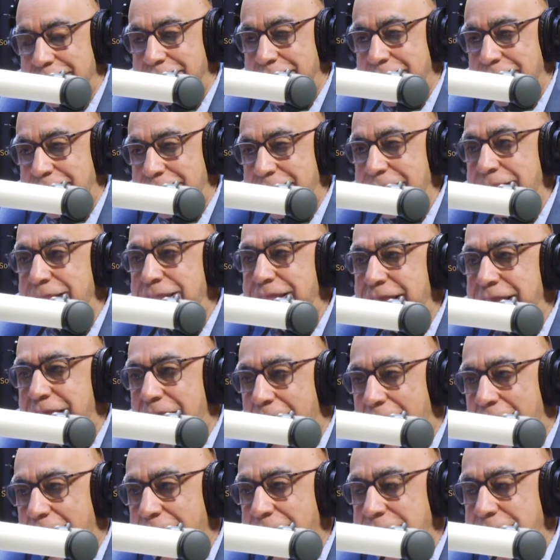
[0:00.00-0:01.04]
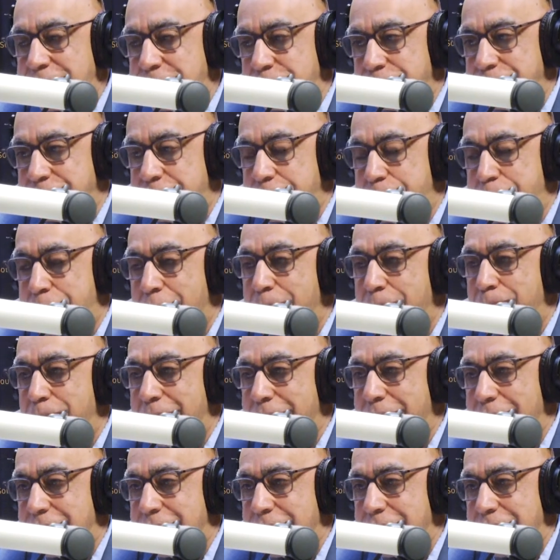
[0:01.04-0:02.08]
that in the eyes of the
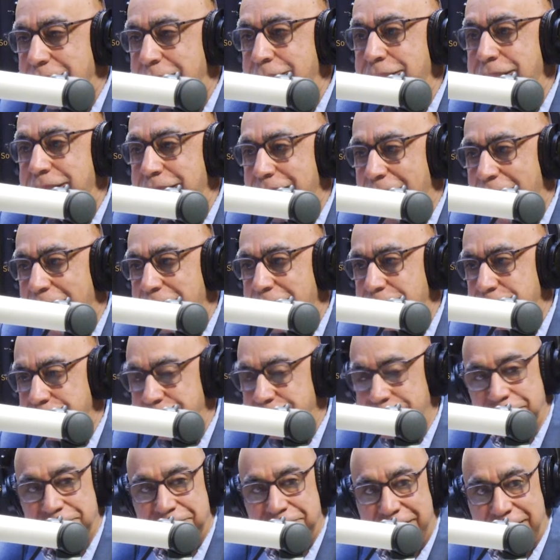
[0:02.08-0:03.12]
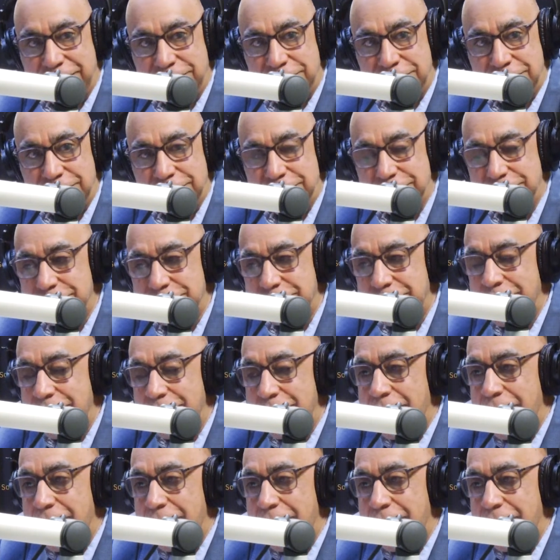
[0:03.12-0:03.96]
public, in the eyes of investors,